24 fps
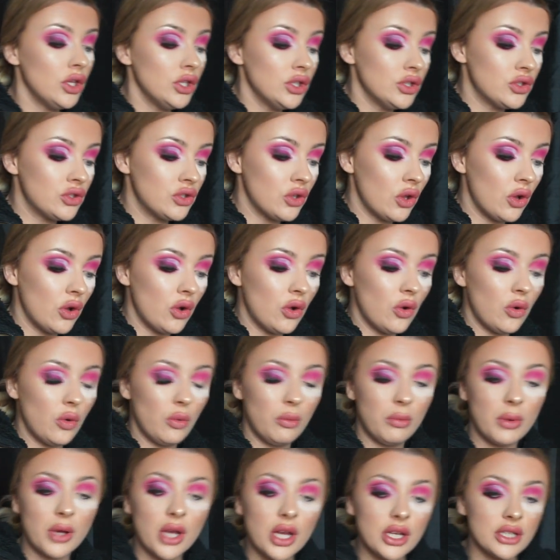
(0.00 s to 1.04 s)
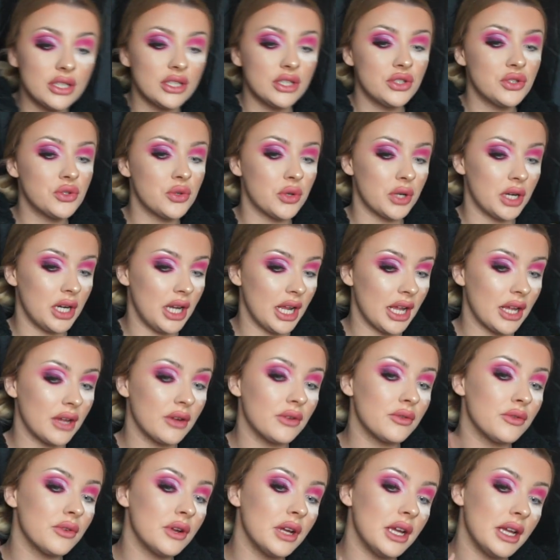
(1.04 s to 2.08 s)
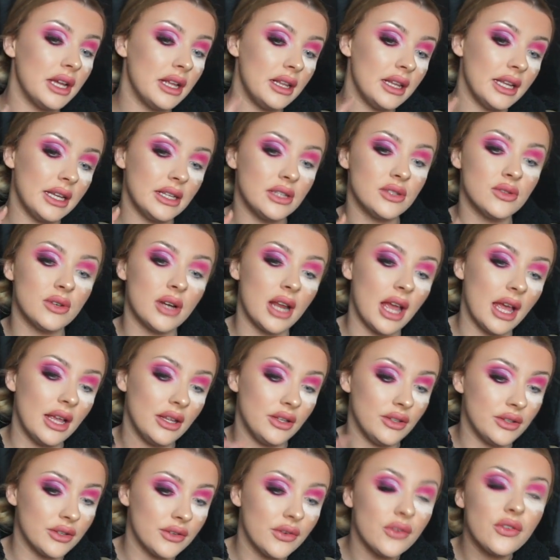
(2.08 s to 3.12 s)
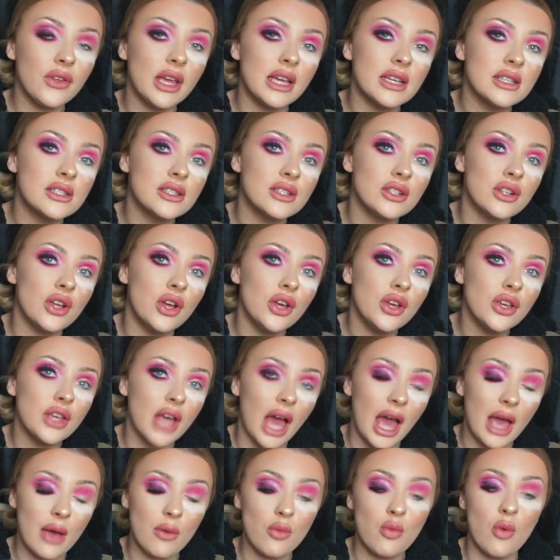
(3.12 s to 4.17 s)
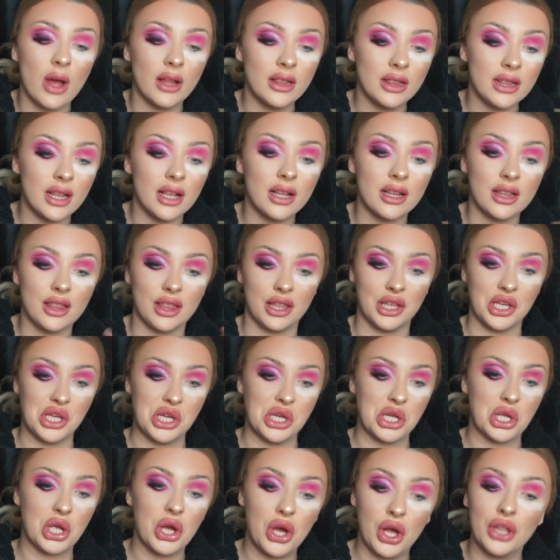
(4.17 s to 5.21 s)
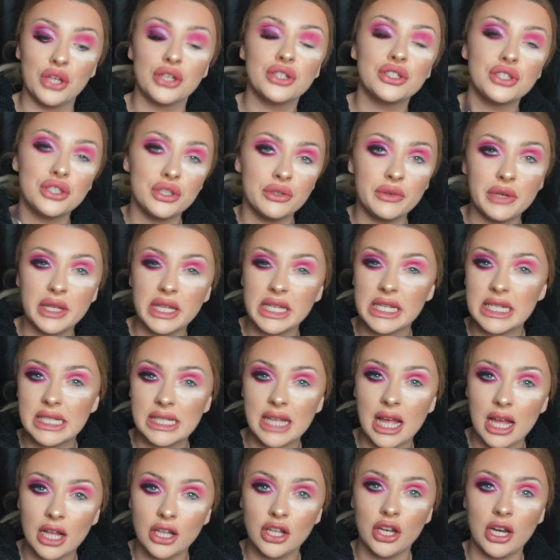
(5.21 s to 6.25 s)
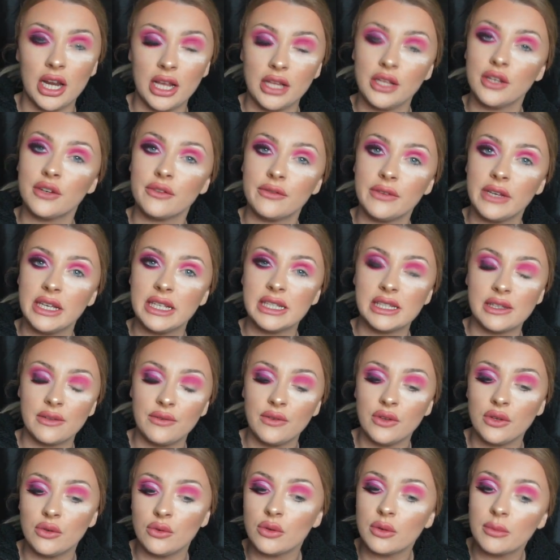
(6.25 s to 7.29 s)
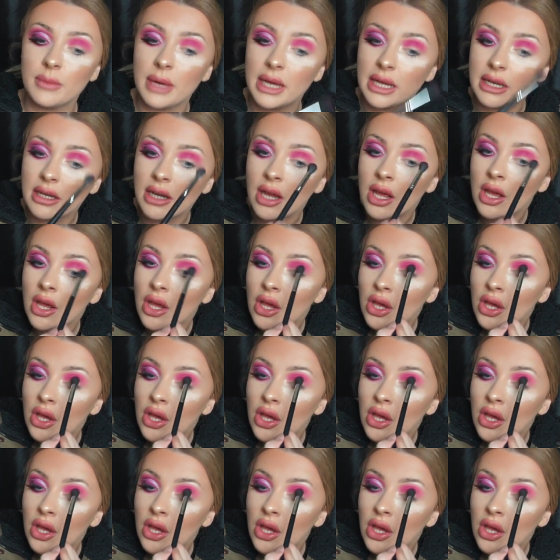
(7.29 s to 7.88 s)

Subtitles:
So because it's sort of like a really sort of in your face look, I want the colours to really stand out in your face, if you know what I mean.